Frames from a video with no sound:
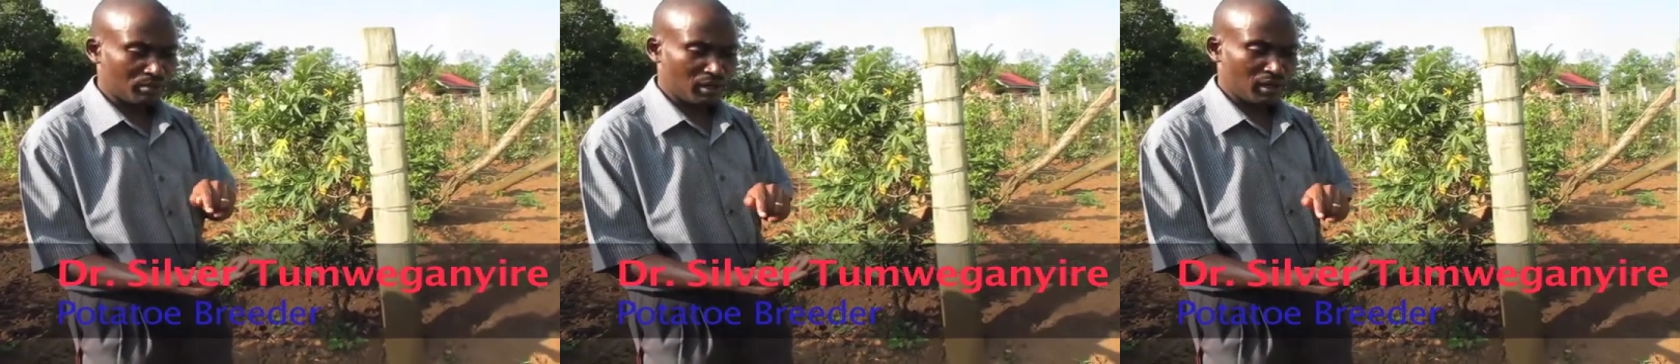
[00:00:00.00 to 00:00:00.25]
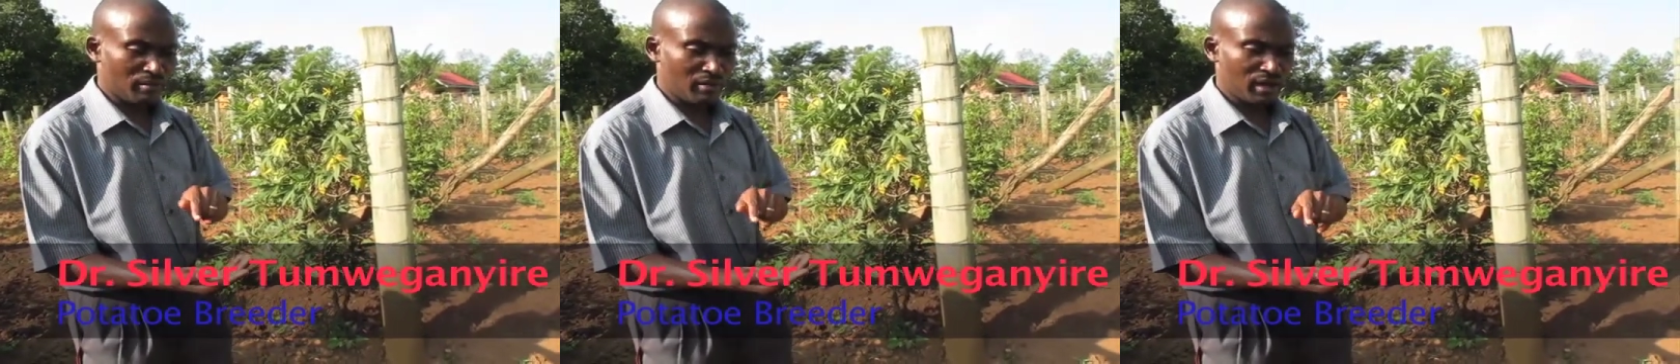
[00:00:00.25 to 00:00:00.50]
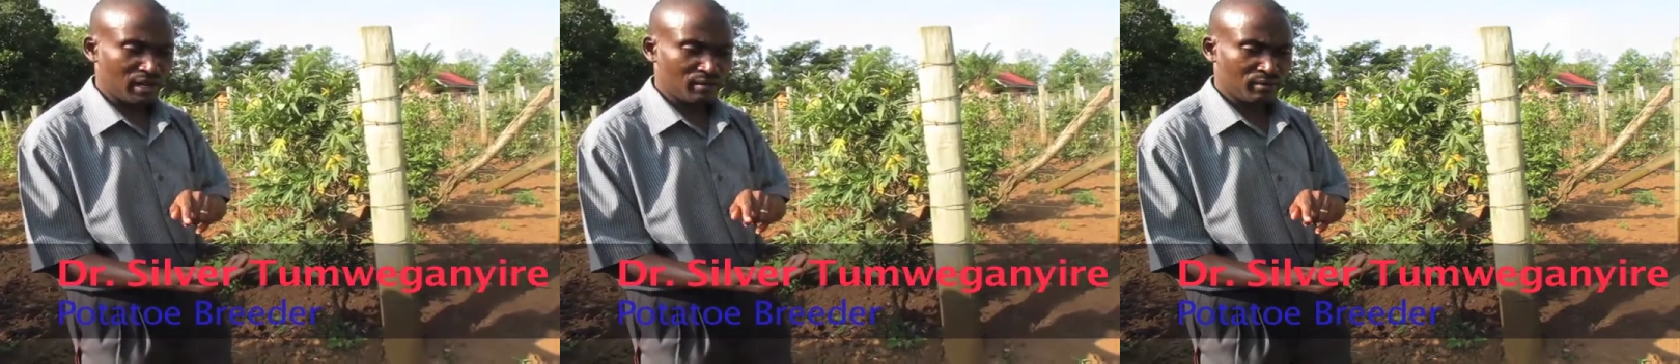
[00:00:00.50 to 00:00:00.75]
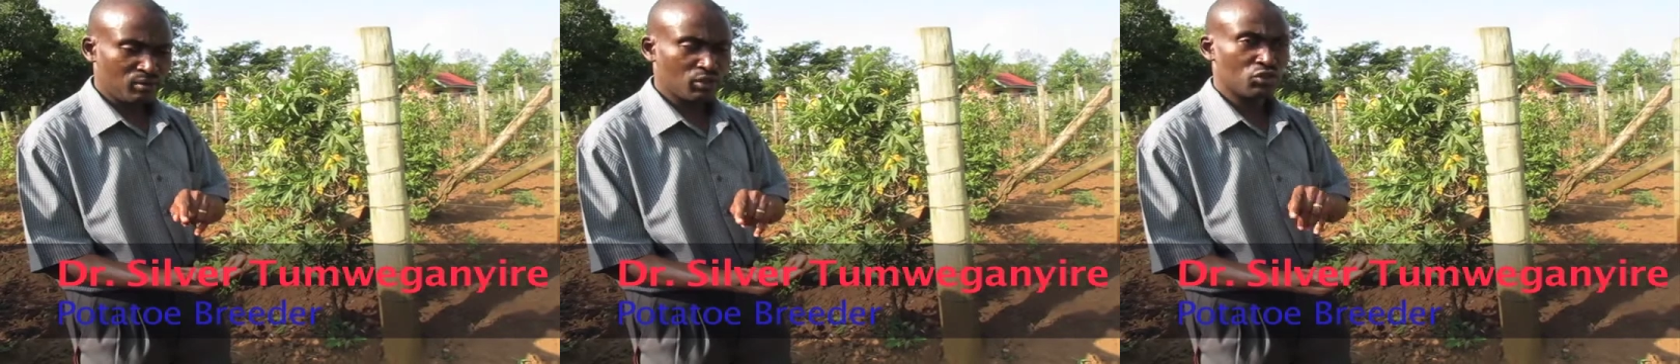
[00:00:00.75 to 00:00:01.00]
preliminary
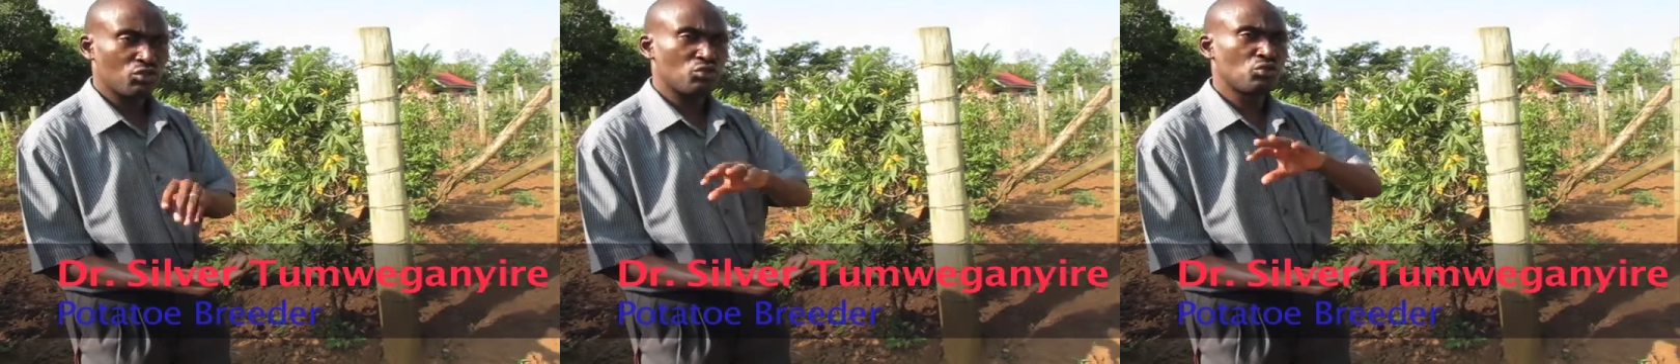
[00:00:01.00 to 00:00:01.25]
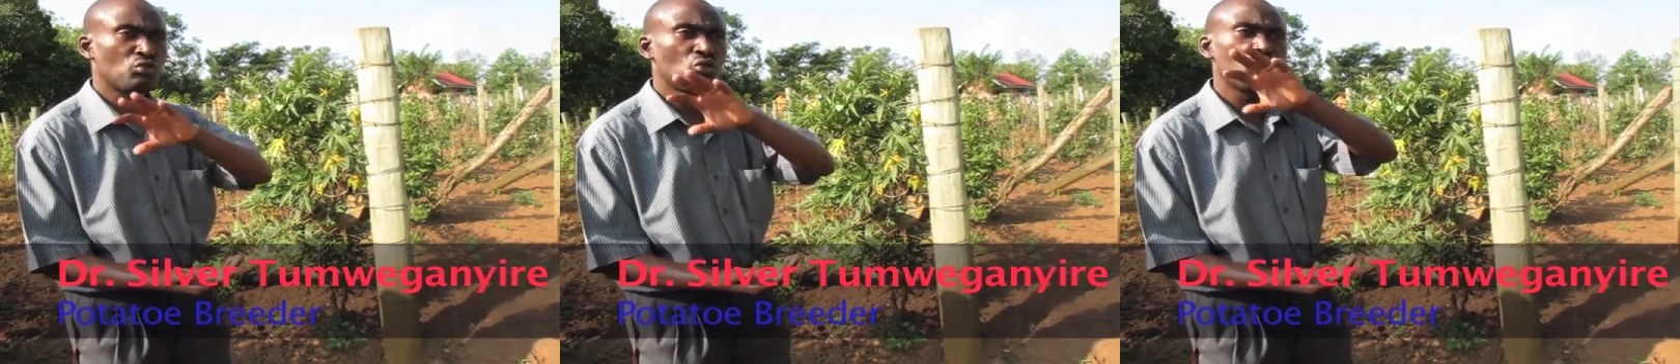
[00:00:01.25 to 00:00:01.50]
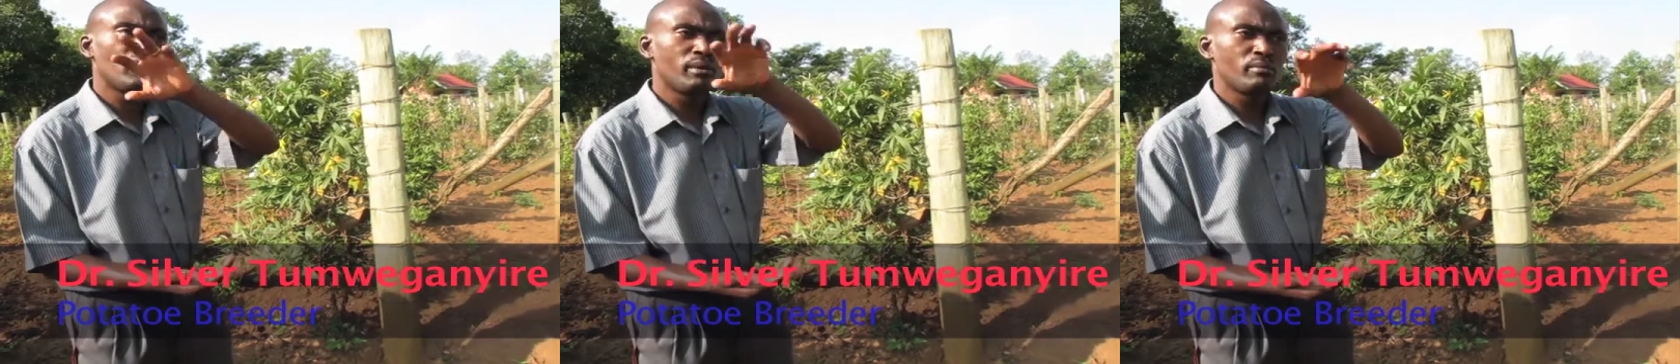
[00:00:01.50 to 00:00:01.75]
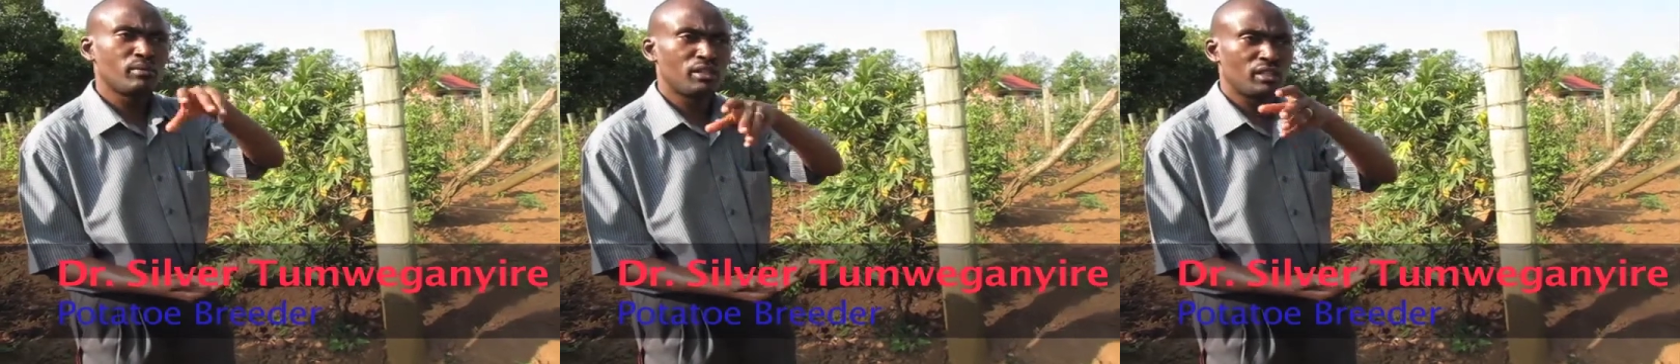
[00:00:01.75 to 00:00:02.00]
evaluations, you do
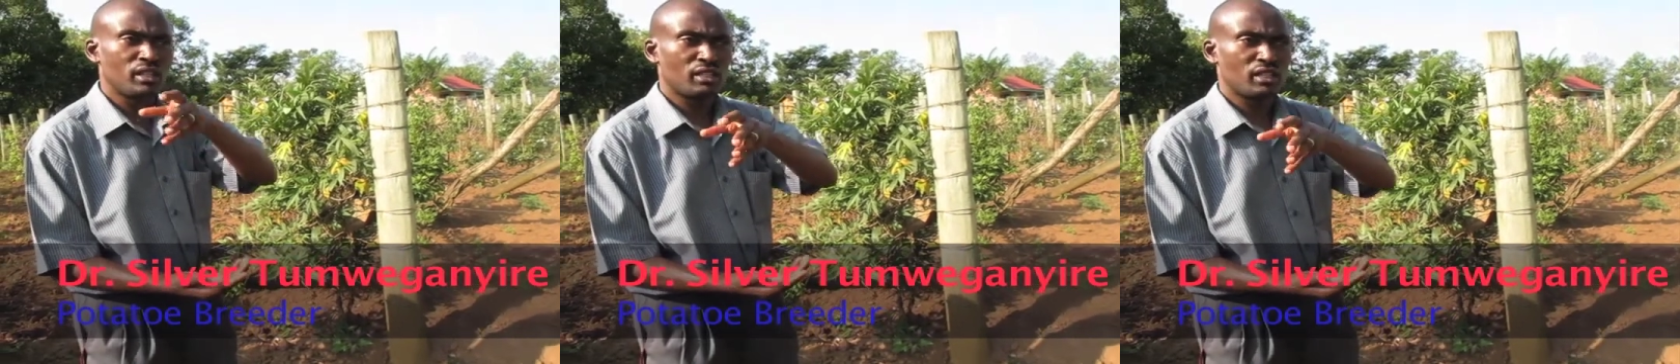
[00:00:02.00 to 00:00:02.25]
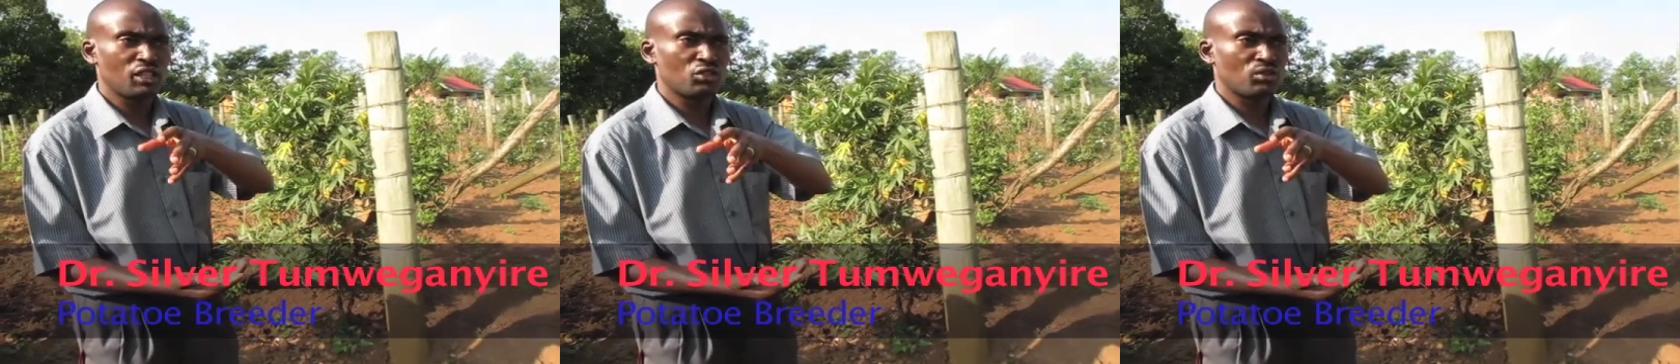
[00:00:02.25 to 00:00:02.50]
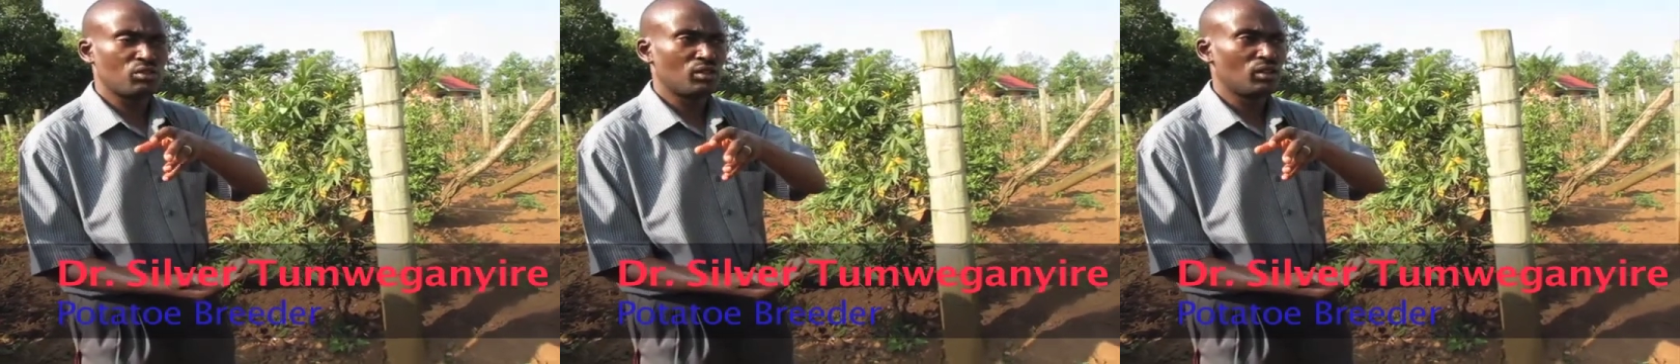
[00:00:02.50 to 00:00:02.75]
them in the station.